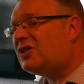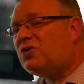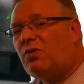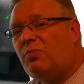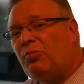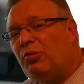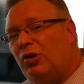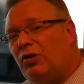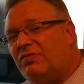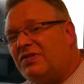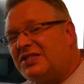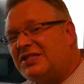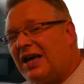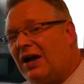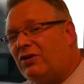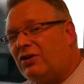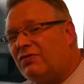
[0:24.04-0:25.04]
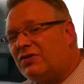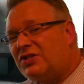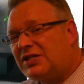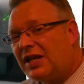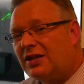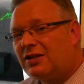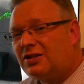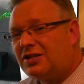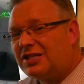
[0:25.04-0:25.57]
to improve the sound of a
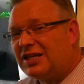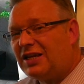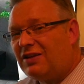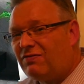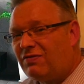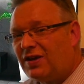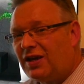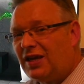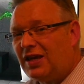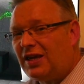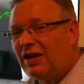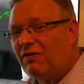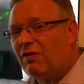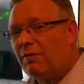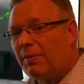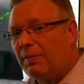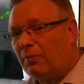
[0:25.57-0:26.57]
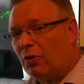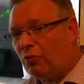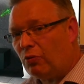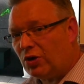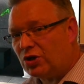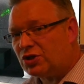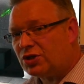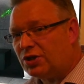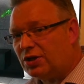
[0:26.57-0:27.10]
standard TV, give it a bit more
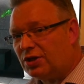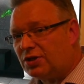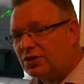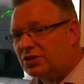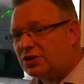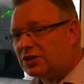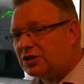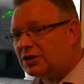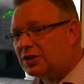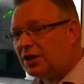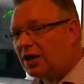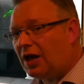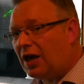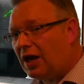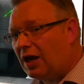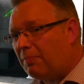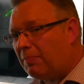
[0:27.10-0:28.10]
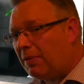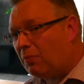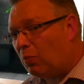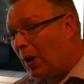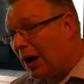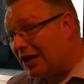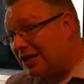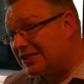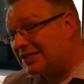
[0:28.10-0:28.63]
richness, a bit
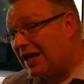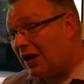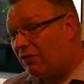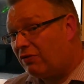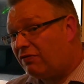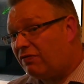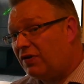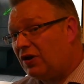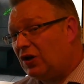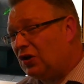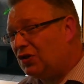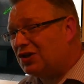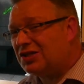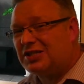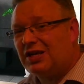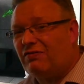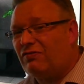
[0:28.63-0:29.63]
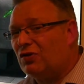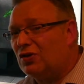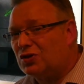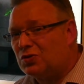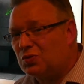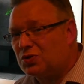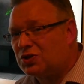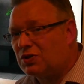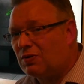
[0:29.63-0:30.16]
wider sound field. They'll say
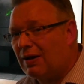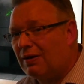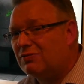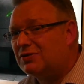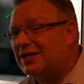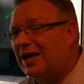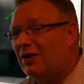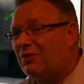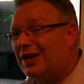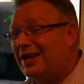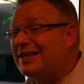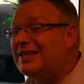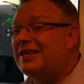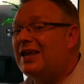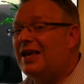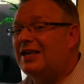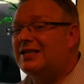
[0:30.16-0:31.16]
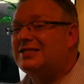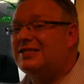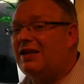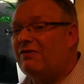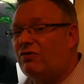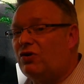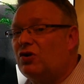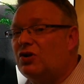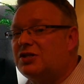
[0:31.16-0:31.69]
virtual surround sound. It's
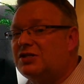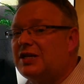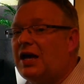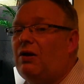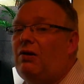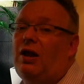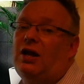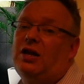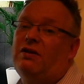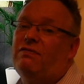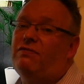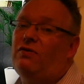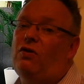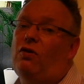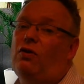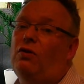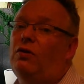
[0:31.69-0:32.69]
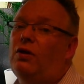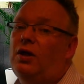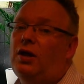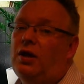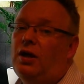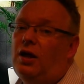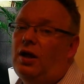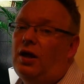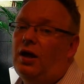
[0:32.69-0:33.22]
never going to sound like a full
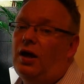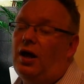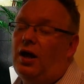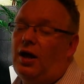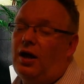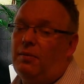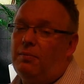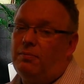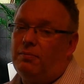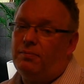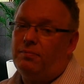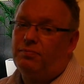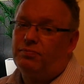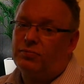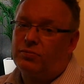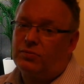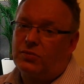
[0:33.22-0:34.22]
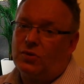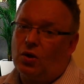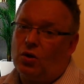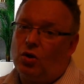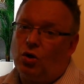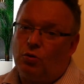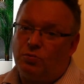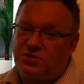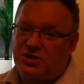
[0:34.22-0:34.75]

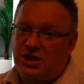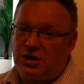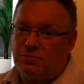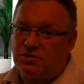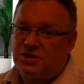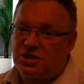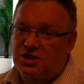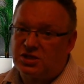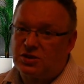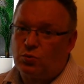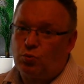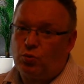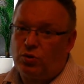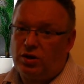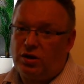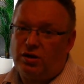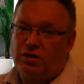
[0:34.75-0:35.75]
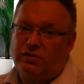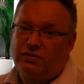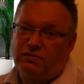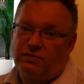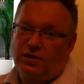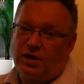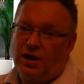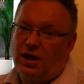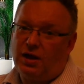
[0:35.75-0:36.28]
home cinema system with
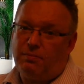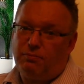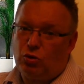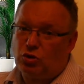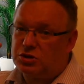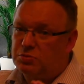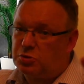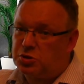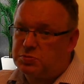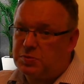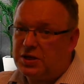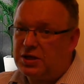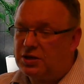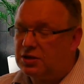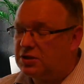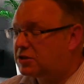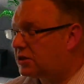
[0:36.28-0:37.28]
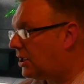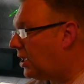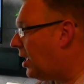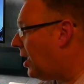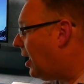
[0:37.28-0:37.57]
multiple speakers.